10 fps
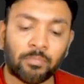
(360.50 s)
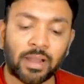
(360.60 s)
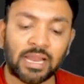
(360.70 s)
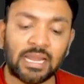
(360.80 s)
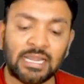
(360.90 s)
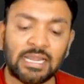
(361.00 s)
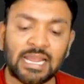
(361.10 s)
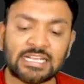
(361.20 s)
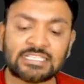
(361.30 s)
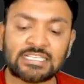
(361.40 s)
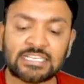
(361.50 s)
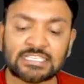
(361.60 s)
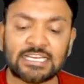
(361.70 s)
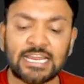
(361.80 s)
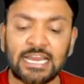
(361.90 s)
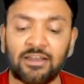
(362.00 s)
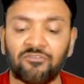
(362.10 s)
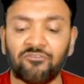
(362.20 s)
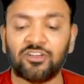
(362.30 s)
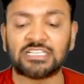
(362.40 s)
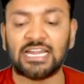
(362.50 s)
my IND AS 16, which